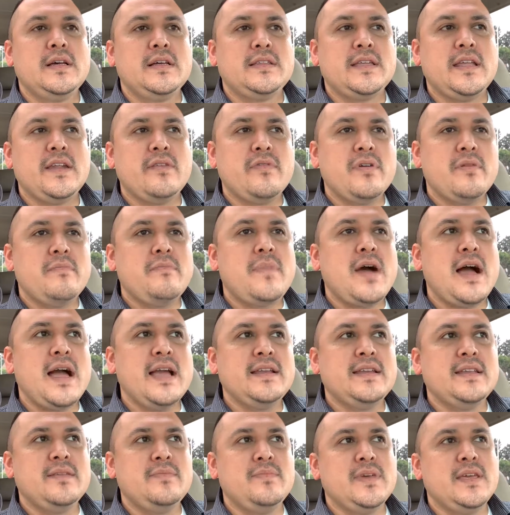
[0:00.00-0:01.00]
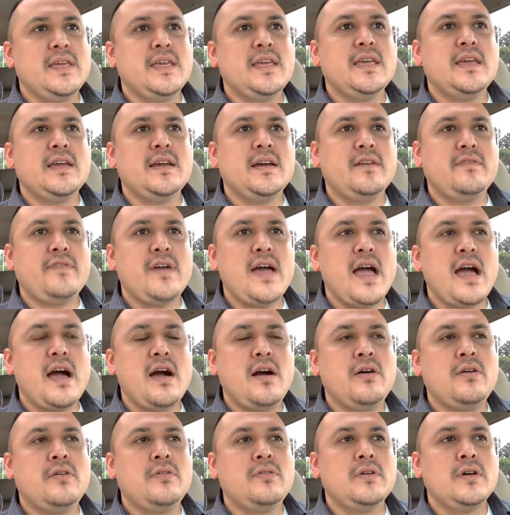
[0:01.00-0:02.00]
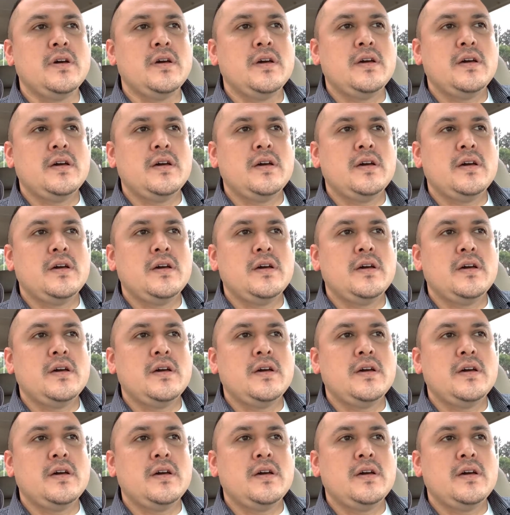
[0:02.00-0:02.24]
that it reminded me of how